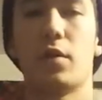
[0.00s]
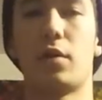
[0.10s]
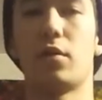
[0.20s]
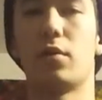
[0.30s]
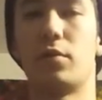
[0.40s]
to
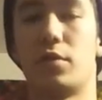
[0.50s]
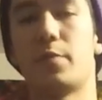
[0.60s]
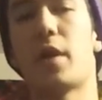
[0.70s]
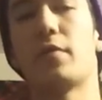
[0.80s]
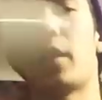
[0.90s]
go to
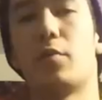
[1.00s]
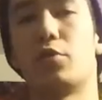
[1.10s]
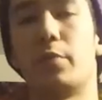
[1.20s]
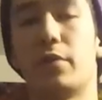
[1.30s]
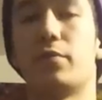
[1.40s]
my right, which
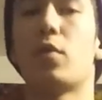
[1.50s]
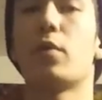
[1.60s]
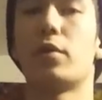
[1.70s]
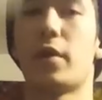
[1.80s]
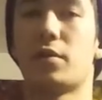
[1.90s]
will be a
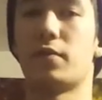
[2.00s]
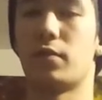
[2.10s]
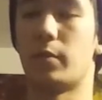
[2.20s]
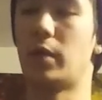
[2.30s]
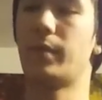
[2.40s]
forward direction
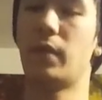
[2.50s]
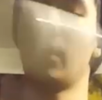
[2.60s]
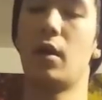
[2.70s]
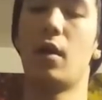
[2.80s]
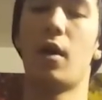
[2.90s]
for me.
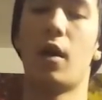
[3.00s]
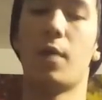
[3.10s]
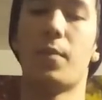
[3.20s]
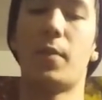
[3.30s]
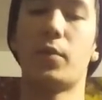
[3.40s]

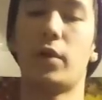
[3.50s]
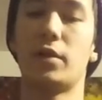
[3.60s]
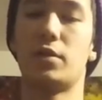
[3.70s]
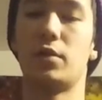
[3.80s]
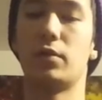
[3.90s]
I'm going
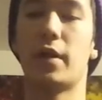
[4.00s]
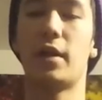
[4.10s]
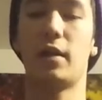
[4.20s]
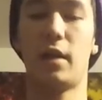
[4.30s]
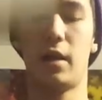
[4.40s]
to let
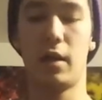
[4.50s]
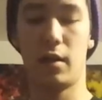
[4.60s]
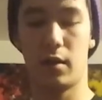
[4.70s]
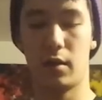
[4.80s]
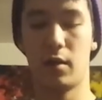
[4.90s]
it hit
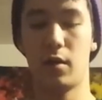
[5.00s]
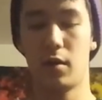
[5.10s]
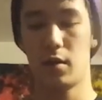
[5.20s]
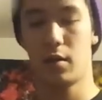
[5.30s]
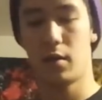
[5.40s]

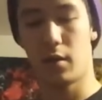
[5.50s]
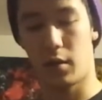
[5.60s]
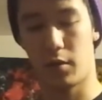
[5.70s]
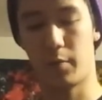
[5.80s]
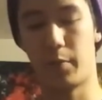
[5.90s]

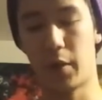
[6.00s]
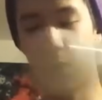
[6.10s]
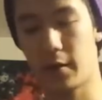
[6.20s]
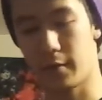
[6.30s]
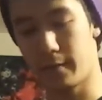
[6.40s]
the
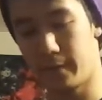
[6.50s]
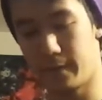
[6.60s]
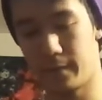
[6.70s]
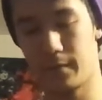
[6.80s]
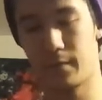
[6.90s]
bottom,
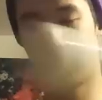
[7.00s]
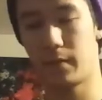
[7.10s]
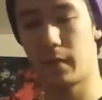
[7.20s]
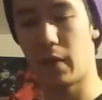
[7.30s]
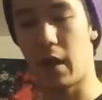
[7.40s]

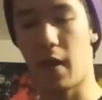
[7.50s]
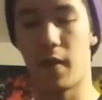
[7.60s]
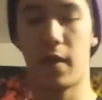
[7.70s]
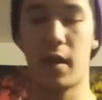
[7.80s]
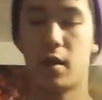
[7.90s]
and
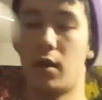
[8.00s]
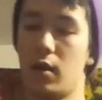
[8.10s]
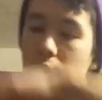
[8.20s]
then